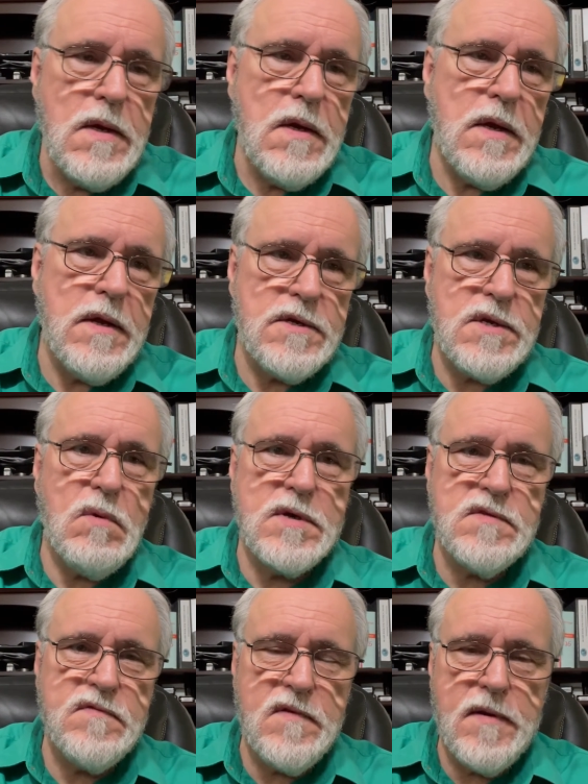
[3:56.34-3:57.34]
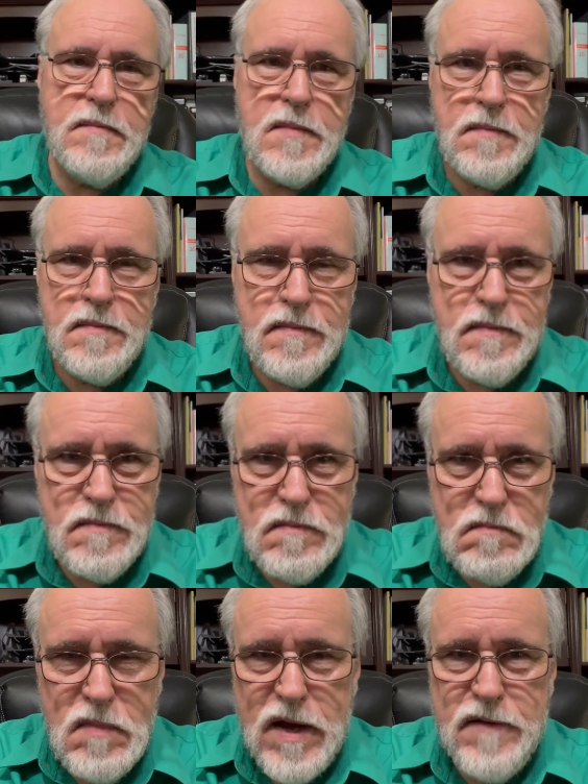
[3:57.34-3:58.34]
and she wasn't from
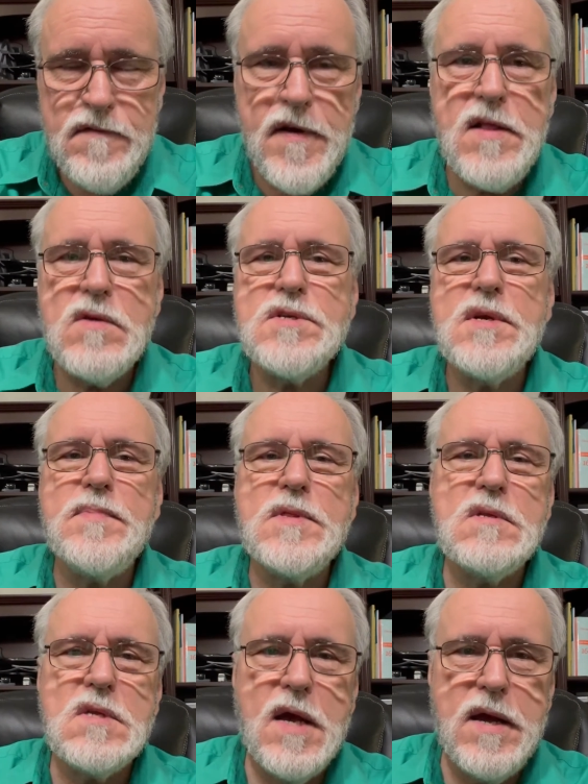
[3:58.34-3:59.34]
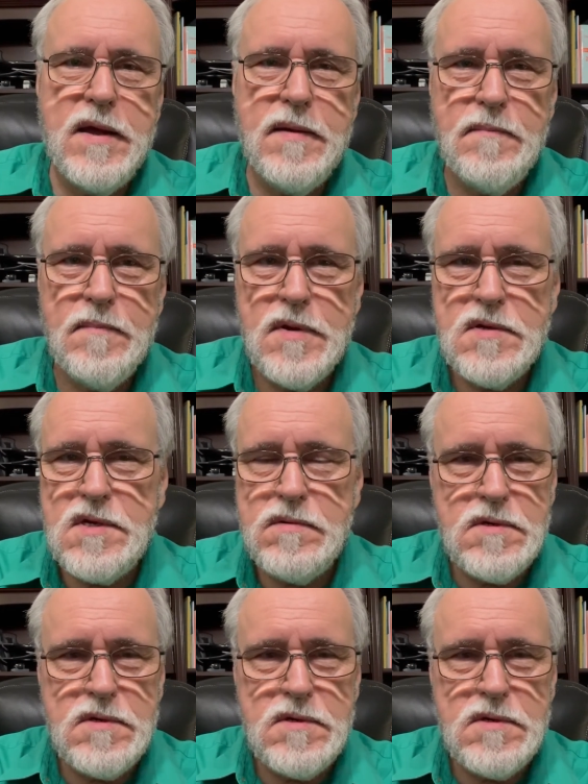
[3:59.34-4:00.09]
my fellowship at the time, but she was